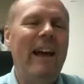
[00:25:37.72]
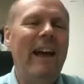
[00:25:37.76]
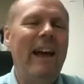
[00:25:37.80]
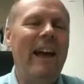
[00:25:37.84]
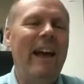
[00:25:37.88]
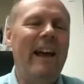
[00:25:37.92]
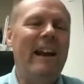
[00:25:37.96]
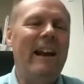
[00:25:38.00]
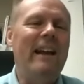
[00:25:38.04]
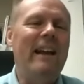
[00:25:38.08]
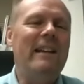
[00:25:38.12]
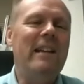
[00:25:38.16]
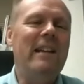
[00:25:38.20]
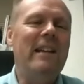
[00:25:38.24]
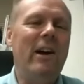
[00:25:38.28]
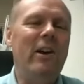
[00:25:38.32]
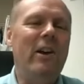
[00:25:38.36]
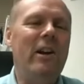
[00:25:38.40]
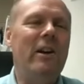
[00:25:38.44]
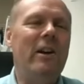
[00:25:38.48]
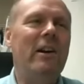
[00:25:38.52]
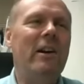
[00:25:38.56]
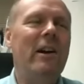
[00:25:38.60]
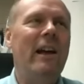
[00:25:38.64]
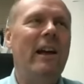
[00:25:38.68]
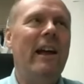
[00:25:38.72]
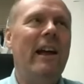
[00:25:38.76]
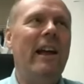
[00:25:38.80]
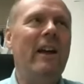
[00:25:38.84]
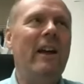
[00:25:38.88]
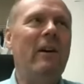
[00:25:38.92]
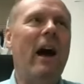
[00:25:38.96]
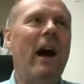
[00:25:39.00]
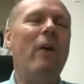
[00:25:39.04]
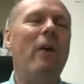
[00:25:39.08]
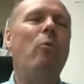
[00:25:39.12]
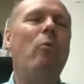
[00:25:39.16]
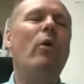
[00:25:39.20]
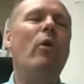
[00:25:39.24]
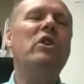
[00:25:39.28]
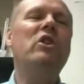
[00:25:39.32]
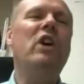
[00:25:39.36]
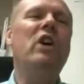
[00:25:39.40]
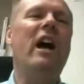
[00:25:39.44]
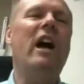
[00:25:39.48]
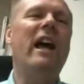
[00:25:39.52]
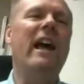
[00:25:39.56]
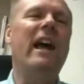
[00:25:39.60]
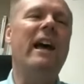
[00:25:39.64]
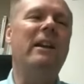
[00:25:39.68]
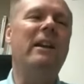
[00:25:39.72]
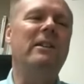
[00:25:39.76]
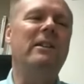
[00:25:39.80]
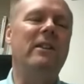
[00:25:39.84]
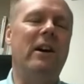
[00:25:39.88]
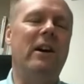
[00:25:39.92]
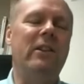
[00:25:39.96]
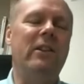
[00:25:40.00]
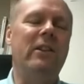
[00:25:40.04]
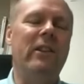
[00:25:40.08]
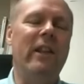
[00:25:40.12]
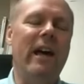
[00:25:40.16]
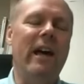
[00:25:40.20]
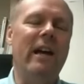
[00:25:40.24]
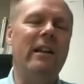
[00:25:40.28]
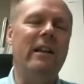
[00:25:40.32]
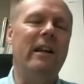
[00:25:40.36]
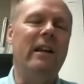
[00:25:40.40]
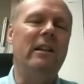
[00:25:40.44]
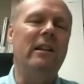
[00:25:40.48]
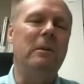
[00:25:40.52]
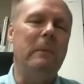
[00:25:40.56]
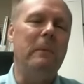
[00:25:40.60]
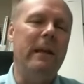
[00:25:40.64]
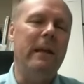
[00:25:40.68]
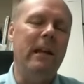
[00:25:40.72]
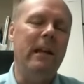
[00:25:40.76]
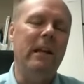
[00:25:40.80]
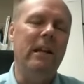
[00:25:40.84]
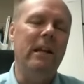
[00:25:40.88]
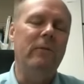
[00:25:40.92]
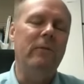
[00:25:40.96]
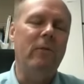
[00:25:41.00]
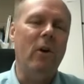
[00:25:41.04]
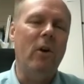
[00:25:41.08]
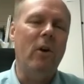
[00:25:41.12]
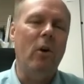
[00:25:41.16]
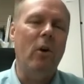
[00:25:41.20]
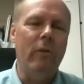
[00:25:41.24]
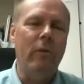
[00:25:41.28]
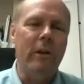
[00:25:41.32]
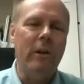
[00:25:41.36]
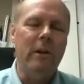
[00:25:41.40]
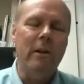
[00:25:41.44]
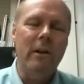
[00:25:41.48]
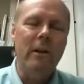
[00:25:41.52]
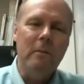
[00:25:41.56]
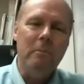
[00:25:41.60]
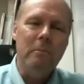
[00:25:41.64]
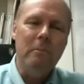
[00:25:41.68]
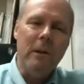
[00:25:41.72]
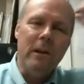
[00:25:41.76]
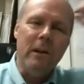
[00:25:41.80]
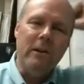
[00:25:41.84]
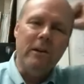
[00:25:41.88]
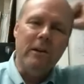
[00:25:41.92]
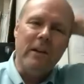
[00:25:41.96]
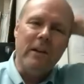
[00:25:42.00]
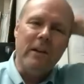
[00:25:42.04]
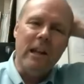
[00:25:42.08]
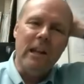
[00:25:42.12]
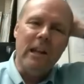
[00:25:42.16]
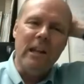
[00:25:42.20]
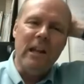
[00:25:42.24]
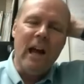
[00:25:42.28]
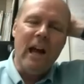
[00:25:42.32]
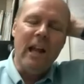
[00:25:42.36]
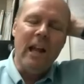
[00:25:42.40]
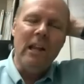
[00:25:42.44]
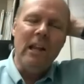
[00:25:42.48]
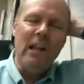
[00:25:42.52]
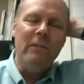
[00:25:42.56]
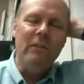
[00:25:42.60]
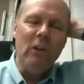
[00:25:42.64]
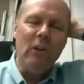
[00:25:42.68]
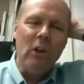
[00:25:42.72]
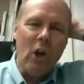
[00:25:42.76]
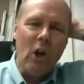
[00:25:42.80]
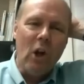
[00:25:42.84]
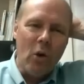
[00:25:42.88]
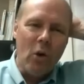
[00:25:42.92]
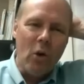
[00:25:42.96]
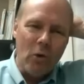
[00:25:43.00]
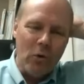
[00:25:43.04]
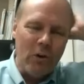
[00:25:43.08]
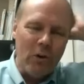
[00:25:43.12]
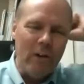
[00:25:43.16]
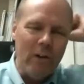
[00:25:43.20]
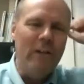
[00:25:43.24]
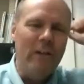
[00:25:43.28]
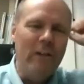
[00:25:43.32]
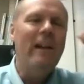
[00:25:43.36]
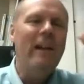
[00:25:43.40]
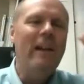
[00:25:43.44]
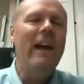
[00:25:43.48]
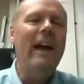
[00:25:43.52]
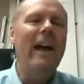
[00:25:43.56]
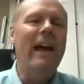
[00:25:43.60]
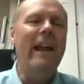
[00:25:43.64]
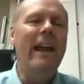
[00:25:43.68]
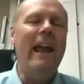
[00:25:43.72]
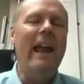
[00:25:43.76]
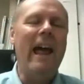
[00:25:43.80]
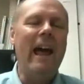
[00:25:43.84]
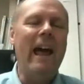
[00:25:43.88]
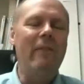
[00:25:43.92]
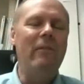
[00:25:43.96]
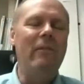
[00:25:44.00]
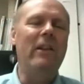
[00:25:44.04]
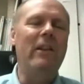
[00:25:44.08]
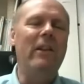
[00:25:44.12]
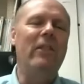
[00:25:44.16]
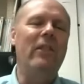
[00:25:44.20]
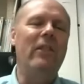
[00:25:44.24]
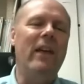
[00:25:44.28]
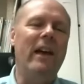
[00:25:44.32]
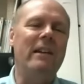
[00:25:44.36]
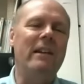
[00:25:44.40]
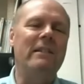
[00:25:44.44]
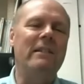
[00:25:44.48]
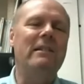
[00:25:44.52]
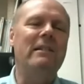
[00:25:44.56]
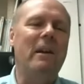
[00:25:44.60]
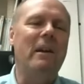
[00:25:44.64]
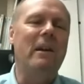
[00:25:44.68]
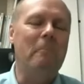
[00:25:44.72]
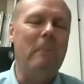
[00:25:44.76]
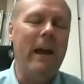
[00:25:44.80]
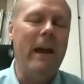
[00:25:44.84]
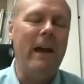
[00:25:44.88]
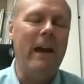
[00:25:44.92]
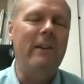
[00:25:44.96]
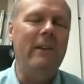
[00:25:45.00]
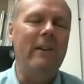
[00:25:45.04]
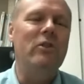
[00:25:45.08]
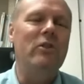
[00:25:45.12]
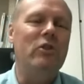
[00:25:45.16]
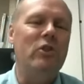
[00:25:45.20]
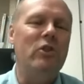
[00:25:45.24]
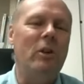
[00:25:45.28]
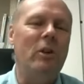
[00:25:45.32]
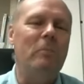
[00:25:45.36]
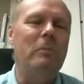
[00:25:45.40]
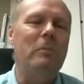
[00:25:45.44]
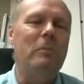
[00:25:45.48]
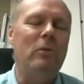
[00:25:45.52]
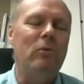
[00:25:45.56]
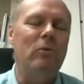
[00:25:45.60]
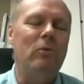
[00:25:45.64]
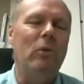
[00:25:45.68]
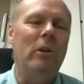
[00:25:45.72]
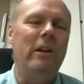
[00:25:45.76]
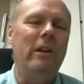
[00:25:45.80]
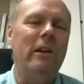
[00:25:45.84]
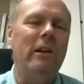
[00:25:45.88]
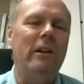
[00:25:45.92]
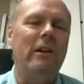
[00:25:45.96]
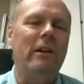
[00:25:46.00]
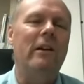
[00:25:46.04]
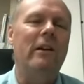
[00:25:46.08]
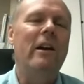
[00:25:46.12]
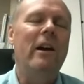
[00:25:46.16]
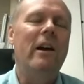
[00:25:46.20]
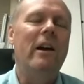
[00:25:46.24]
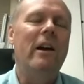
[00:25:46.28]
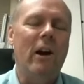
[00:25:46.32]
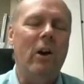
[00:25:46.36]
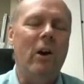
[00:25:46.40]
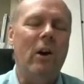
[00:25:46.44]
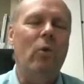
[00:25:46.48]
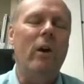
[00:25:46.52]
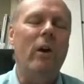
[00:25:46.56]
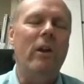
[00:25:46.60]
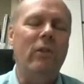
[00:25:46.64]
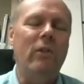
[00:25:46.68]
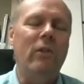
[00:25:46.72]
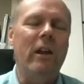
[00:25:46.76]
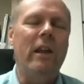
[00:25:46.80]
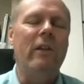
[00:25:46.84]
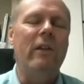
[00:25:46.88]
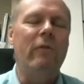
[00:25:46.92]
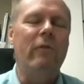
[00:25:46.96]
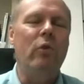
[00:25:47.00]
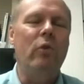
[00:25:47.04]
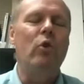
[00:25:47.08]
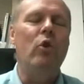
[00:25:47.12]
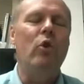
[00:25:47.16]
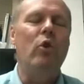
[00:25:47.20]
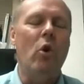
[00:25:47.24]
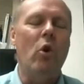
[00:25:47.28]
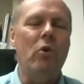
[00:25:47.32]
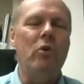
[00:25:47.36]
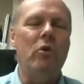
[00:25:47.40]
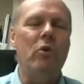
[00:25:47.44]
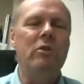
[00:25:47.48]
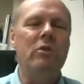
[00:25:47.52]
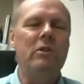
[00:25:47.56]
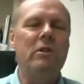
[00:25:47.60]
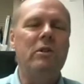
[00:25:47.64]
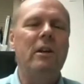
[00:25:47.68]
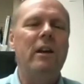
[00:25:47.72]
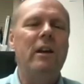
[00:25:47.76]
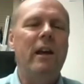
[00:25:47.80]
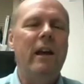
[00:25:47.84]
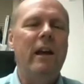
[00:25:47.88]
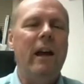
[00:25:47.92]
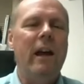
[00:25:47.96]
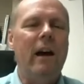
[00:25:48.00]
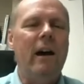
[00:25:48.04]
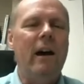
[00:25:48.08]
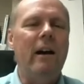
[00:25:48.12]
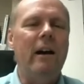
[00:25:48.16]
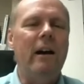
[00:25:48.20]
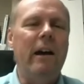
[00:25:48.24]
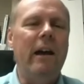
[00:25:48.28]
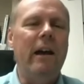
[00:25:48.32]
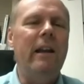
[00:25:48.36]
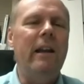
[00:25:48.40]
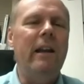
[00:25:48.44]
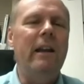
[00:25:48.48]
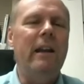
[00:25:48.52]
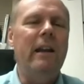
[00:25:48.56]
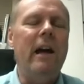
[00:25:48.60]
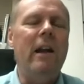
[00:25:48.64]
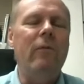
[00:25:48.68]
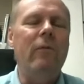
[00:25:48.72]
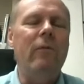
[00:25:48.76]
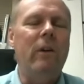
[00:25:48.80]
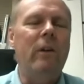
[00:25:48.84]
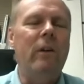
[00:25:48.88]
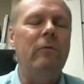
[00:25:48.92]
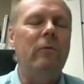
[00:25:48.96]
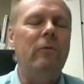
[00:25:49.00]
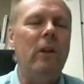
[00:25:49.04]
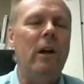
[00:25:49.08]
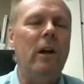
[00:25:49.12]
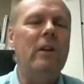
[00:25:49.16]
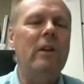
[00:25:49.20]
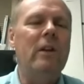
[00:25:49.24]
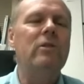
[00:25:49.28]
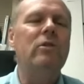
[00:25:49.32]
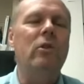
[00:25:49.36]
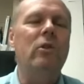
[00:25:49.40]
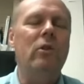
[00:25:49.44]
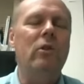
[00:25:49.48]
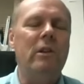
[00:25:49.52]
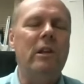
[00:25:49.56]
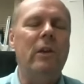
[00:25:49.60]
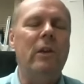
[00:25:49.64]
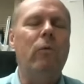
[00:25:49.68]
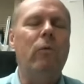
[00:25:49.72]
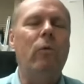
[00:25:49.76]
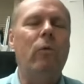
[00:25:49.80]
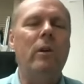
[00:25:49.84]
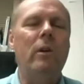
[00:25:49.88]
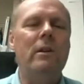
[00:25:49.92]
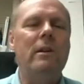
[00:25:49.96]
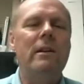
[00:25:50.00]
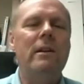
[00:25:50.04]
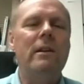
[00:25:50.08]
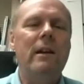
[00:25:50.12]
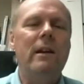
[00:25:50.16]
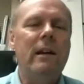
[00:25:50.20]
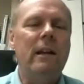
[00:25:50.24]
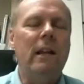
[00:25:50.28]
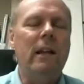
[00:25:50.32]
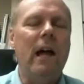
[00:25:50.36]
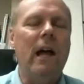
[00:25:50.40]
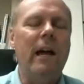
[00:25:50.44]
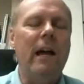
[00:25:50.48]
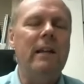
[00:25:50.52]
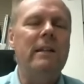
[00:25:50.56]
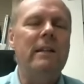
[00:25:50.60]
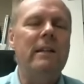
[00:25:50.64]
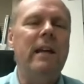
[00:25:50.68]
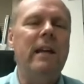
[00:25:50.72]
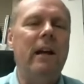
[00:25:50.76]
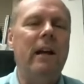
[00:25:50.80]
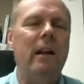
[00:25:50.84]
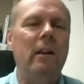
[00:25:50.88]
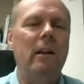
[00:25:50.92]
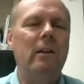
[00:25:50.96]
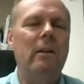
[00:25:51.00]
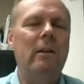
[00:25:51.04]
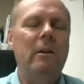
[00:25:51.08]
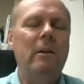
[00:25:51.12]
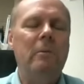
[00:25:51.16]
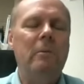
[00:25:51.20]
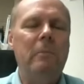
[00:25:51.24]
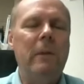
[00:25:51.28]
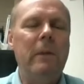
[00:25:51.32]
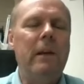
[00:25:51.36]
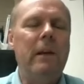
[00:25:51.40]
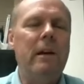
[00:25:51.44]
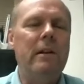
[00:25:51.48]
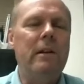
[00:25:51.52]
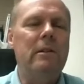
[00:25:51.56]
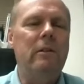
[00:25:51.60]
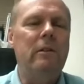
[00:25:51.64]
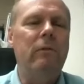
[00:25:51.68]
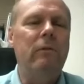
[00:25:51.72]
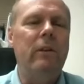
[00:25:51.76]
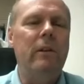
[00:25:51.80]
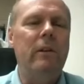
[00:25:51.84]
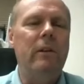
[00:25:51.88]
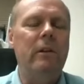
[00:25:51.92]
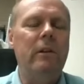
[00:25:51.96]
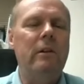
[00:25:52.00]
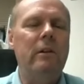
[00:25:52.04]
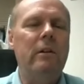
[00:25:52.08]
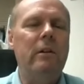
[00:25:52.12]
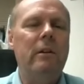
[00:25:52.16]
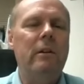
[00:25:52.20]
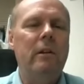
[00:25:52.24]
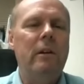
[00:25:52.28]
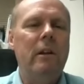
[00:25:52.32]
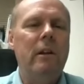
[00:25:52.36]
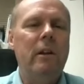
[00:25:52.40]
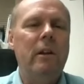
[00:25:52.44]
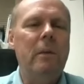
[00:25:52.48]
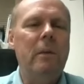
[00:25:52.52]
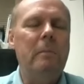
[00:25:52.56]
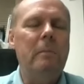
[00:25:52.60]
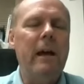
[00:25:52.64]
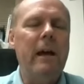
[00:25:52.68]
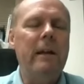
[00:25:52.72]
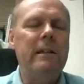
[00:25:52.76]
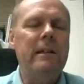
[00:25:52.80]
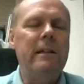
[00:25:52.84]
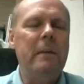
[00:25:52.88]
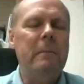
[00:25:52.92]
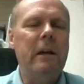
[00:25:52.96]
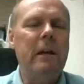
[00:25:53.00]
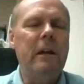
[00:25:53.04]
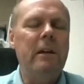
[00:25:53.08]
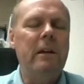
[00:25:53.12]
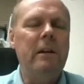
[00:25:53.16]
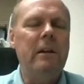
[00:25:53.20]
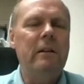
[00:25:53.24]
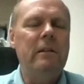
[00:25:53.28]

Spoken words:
And I tell you, I wish I had done that at the beginning of COVID, because I live alone, and having that companionship is really a great thing. Have you noticed any kind of influx or different clientele because of the pandemic?